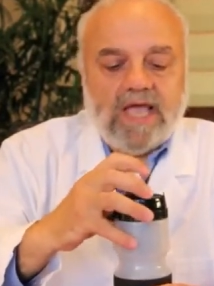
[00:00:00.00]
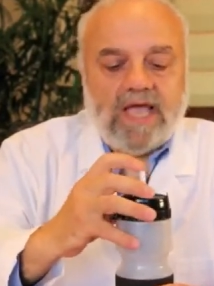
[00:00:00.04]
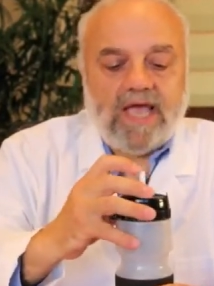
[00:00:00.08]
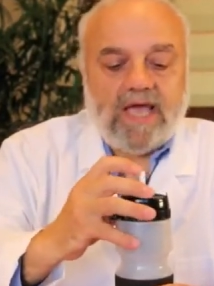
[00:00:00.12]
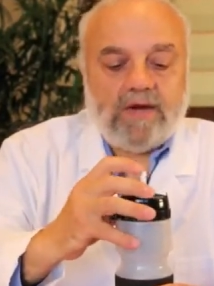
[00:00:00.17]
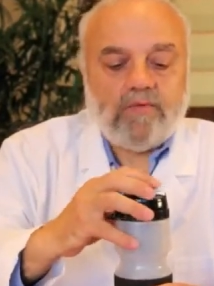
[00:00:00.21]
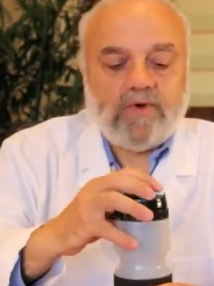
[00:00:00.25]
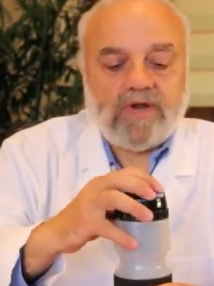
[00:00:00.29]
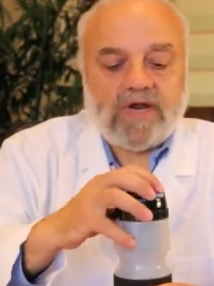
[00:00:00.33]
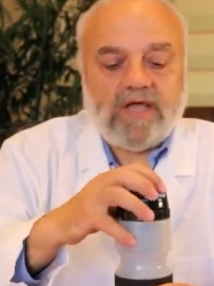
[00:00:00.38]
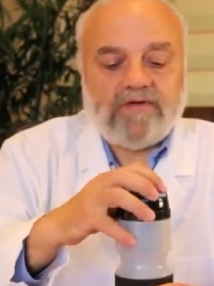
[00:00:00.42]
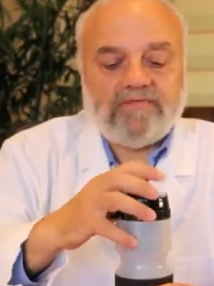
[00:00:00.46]

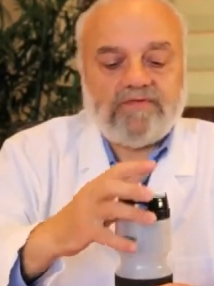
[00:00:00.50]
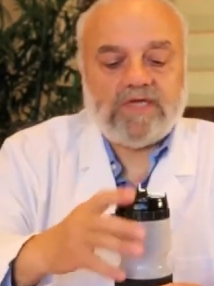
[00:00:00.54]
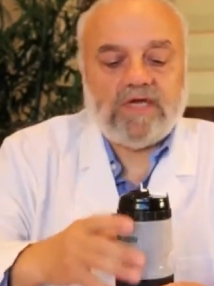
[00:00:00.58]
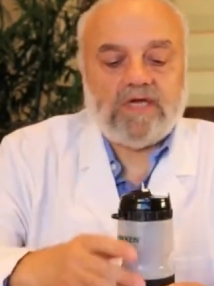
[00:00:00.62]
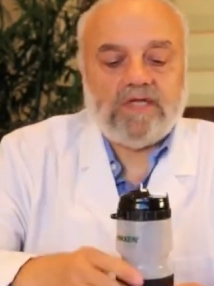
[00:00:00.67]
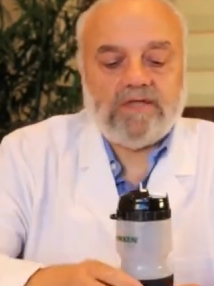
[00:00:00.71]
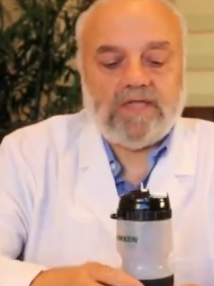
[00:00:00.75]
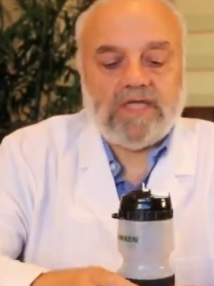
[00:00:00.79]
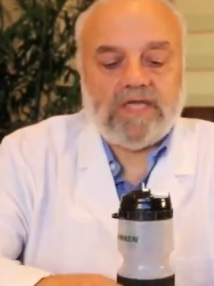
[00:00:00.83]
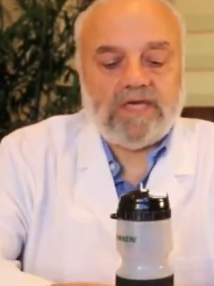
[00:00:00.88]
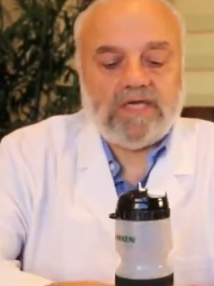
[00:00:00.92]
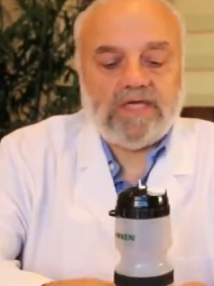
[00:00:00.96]
And what I've
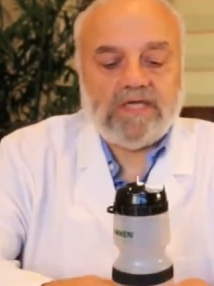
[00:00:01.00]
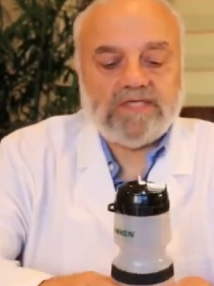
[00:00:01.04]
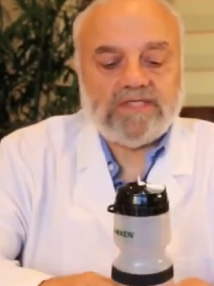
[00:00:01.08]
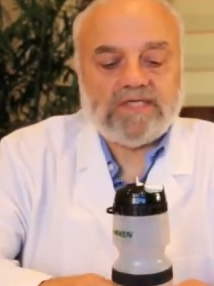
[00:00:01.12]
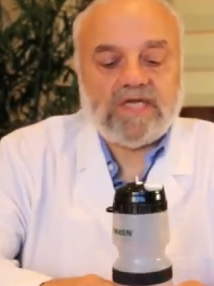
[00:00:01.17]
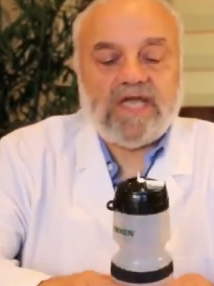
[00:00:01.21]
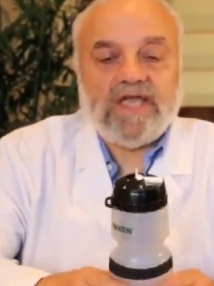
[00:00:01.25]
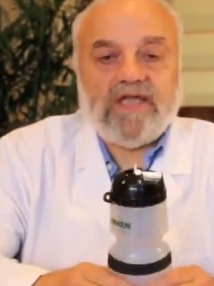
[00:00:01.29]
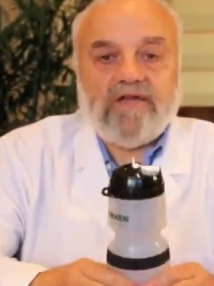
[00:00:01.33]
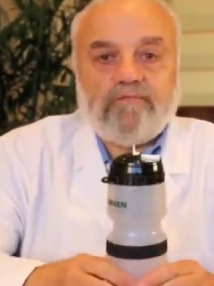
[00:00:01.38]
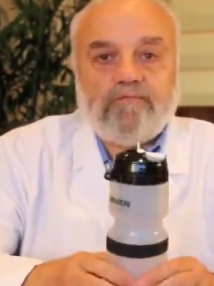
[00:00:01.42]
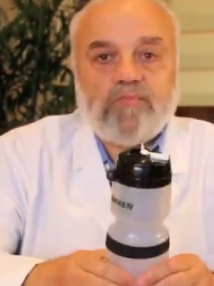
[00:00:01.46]
done then is
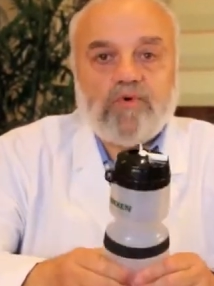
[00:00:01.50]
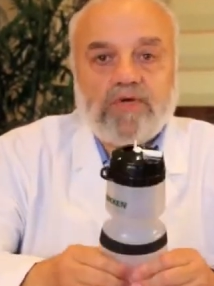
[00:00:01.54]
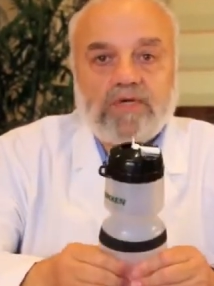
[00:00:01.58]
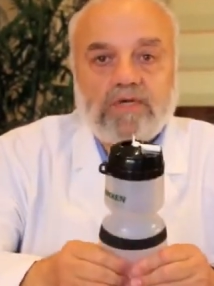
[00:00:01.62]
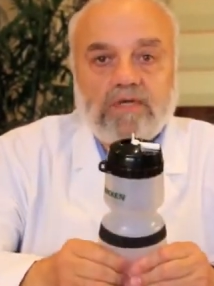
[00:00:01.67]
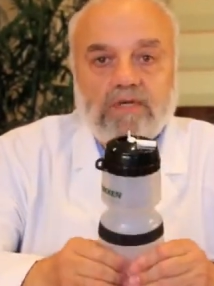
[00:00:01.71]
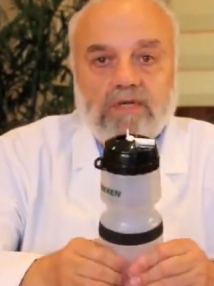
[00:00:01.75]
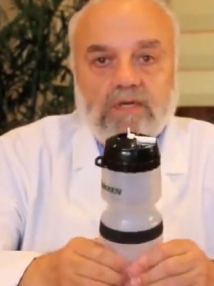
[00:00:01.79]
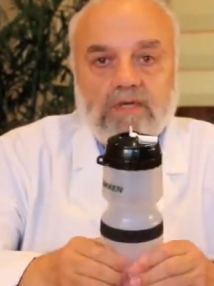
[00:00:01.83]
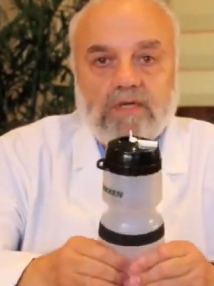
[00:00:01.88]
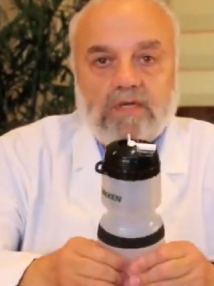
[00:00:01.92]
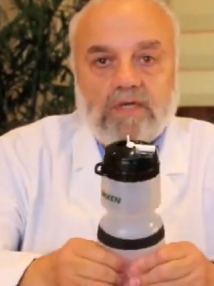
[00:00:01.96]
I have put
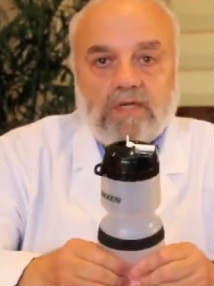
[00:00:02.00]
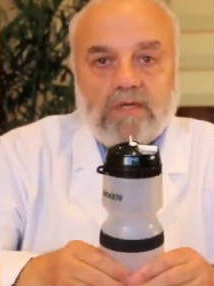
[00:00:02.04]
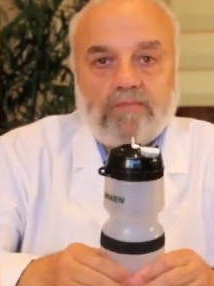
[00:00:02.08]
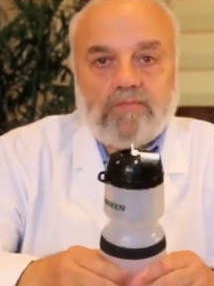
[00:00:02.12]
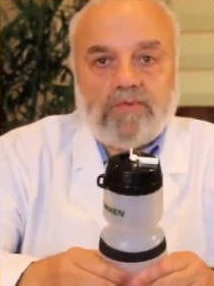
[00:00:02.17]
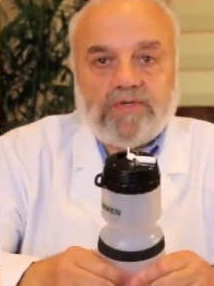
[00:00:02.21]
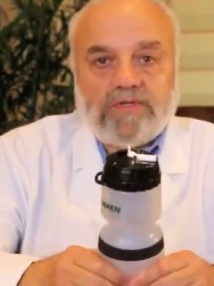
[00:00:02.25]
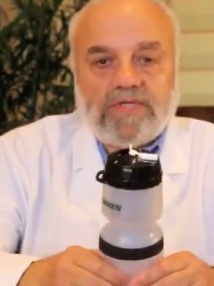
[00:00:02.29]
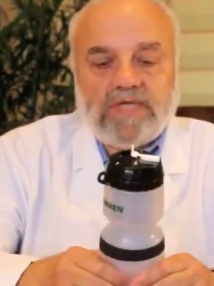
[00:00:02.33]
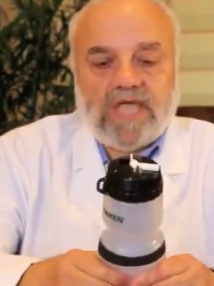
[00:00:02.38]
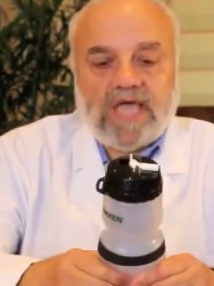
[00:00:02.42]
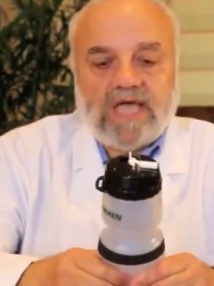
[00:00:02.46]

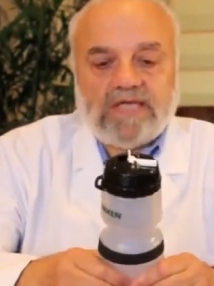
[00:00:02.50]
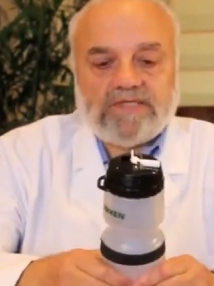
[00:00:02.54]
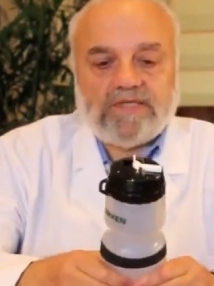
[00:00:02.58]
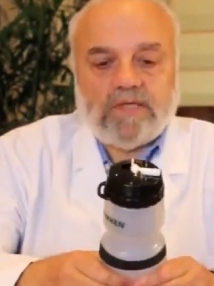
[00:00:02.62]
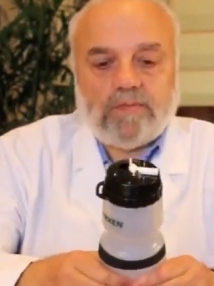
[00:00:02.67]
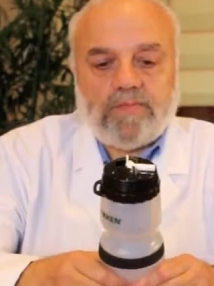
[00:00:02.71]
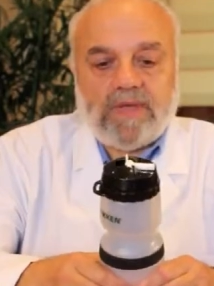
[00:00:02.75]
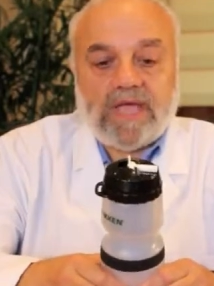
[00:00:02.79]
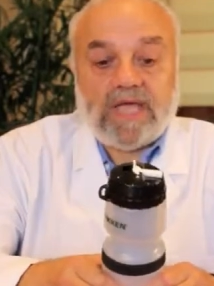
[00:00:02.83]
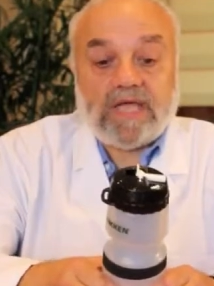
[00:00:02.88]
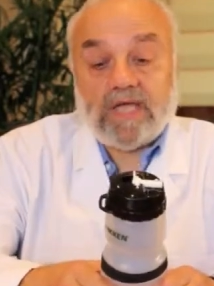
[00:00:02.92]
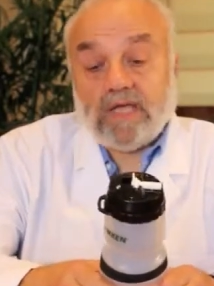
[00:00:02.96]
the
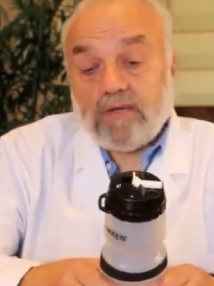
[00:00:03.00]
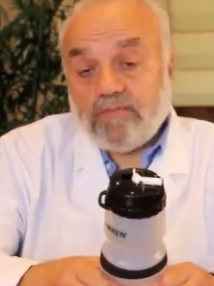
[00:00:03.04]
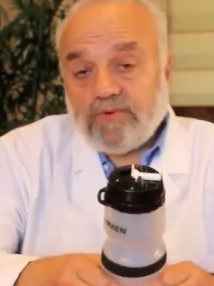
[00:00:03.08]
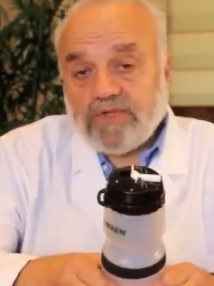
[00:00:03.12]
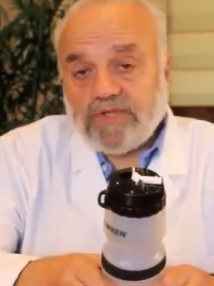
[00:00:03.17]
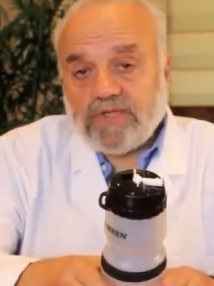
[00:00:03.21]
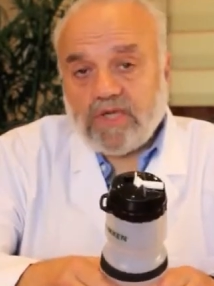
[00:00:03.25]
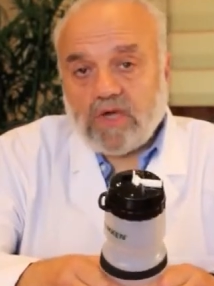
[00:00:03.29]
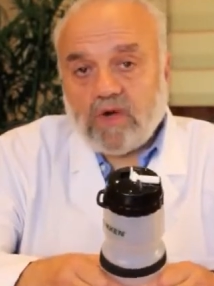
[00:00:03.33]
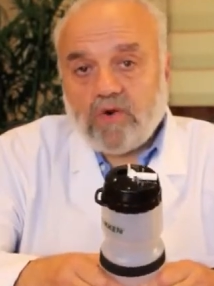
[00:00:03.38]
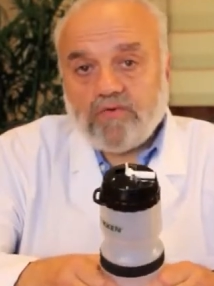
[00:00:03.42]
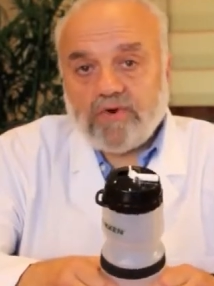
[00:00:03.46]
gasket back in,
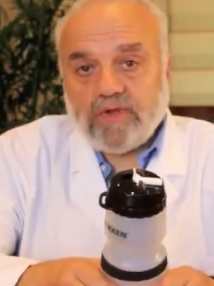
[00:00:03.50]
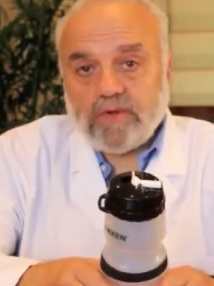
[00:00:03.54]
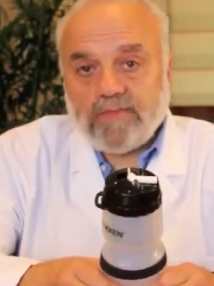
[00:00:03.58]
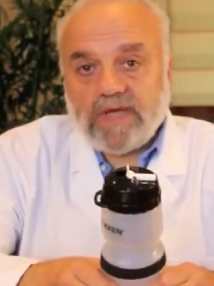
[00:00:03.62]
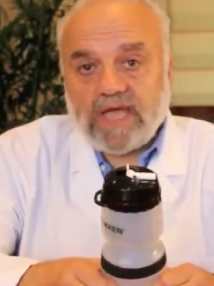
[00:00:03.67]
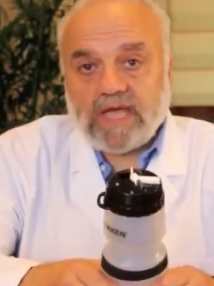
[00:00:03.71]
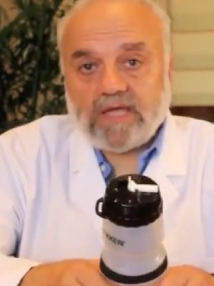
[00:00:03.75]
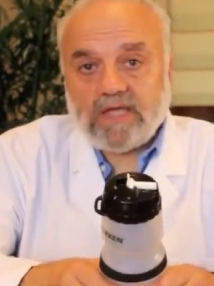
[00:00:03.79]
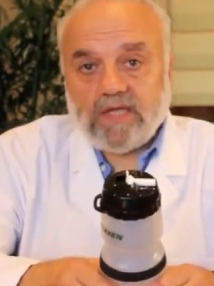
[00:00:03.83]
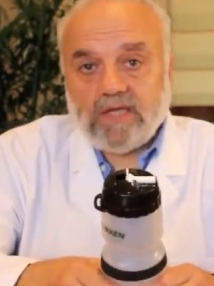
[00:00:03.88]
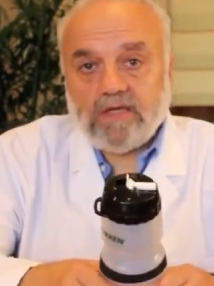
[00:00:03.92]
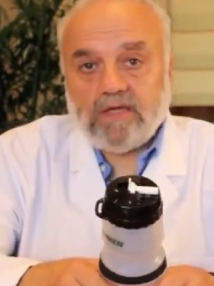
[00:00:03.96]
put the O-ring
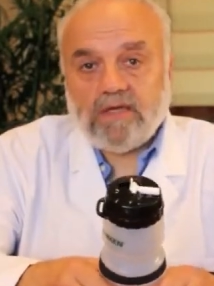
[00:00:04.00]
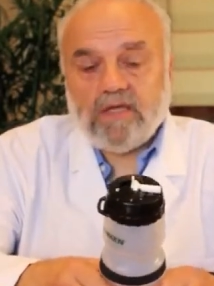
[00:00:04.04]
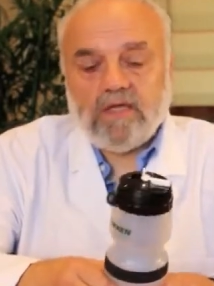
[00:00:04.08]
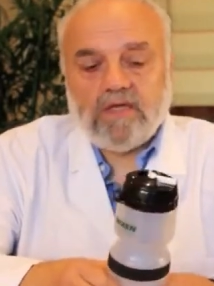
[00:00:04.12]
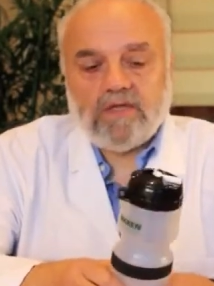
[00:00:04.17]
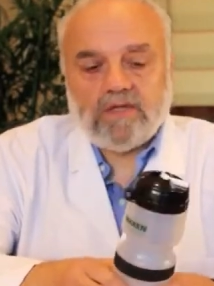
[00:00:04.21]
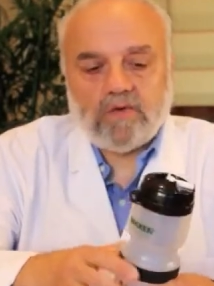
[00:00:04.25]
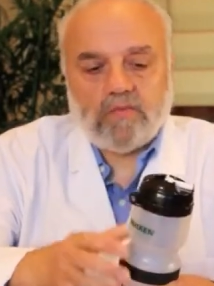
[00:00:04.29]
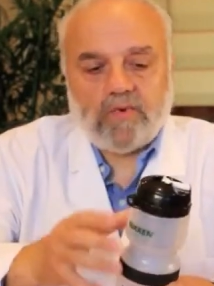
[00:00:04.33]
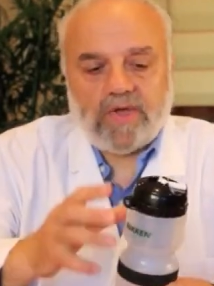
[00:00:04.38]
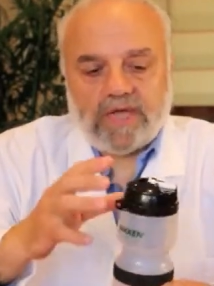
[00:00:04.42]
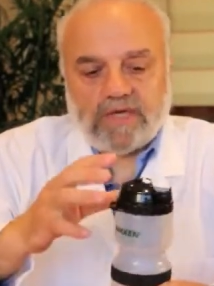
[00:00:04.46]
back in
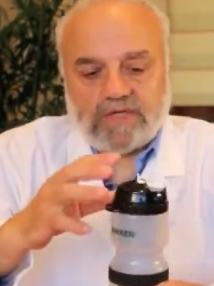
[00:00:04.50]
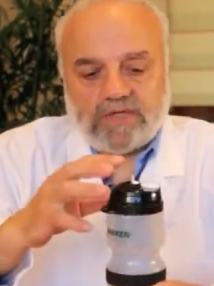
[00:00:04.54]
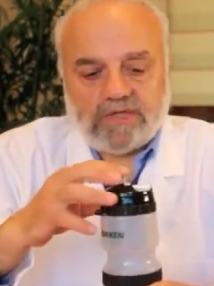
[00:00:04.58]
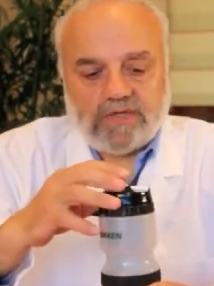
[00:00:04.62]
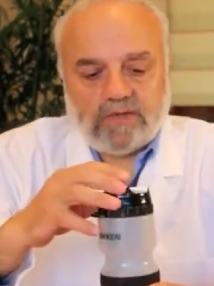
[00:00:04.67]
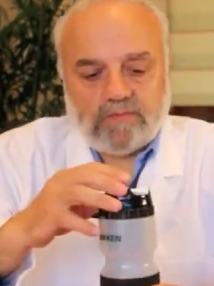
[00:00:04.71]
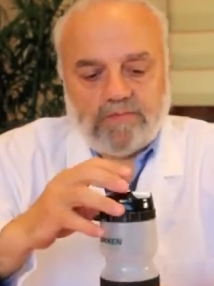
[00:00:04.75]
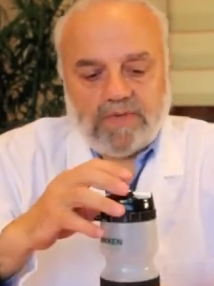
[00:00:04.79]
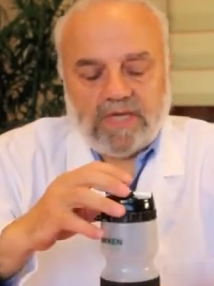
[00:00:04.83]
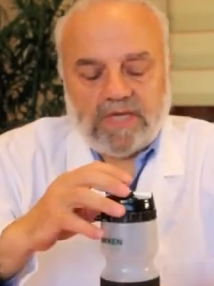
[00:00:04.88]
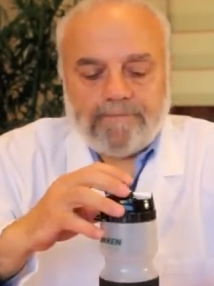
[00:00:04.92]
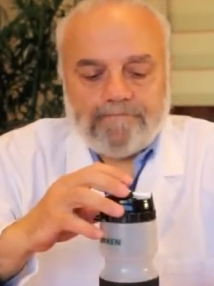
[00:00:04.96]
the way it
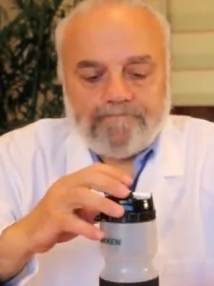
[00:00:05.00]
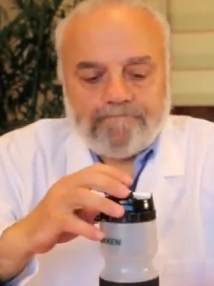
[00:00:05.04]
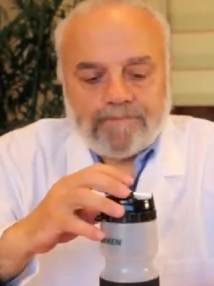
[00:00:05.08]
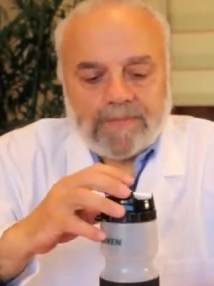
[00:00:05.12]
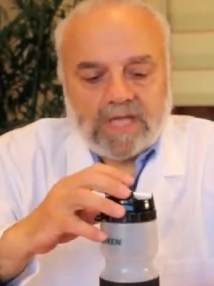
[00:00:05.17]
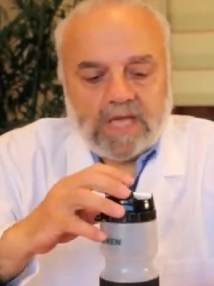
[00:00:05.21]
should be.